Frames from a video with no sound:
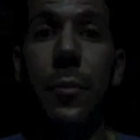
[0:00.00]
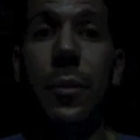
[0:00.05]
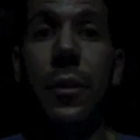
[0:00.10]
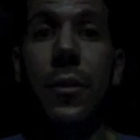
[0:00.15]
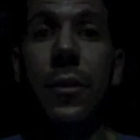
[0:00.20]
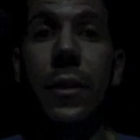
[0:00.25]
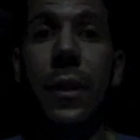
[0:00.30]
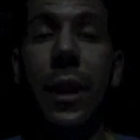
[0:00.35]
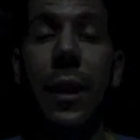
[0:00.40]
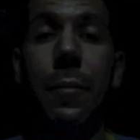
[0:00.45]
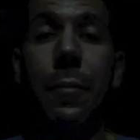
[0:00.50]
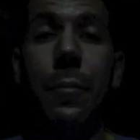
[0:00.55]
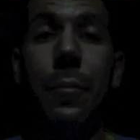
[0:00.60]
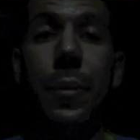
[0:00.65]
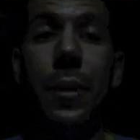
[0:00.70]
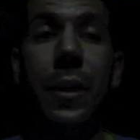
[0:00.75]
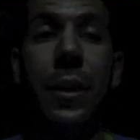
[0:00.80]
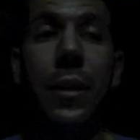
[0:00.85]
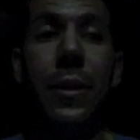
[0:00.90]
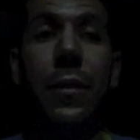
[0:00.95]
but it's not
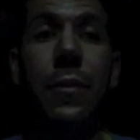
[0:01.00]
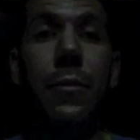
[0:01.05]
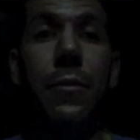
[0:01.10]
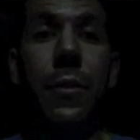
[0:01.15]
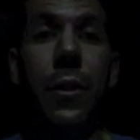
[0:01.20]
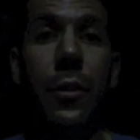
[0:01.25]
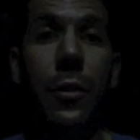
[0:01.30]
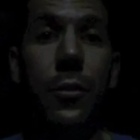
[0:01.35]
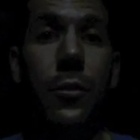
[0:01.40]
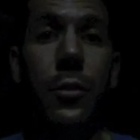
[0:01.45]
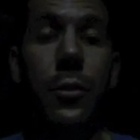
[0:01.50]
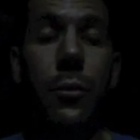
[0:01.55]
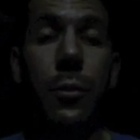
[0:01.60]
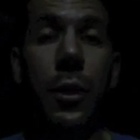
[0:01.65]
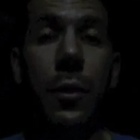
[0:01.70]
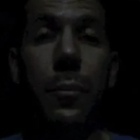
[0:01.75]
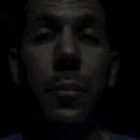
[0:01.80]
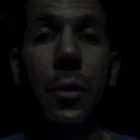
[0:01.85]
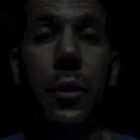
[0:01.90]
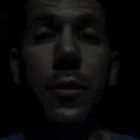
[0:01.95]
being funneled to the
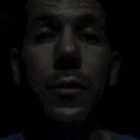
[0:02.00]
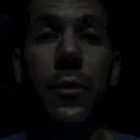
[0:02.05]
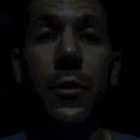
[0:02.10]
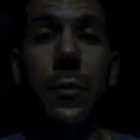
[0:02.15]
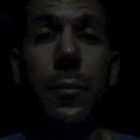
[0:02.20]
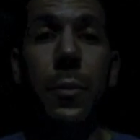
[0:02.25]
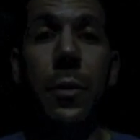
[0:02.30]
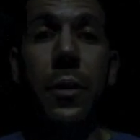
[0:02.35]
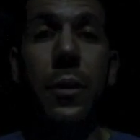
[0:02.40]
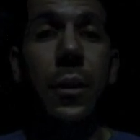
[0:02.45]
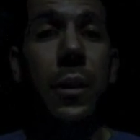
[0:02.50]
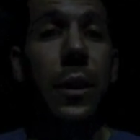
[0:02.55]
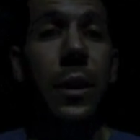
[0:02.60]
right places, but